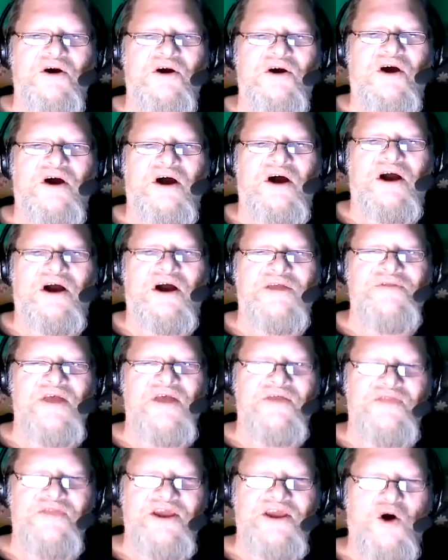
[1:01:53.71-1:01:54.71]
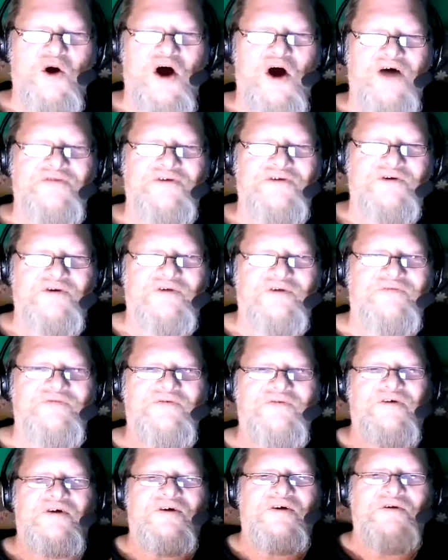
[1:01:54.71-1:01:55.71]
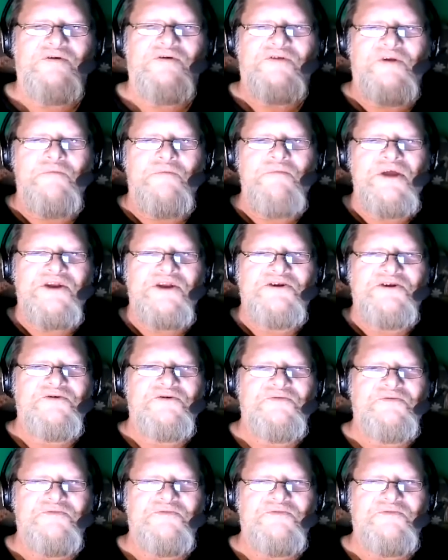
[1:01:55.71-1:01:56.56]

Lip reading: And then the author of the Mint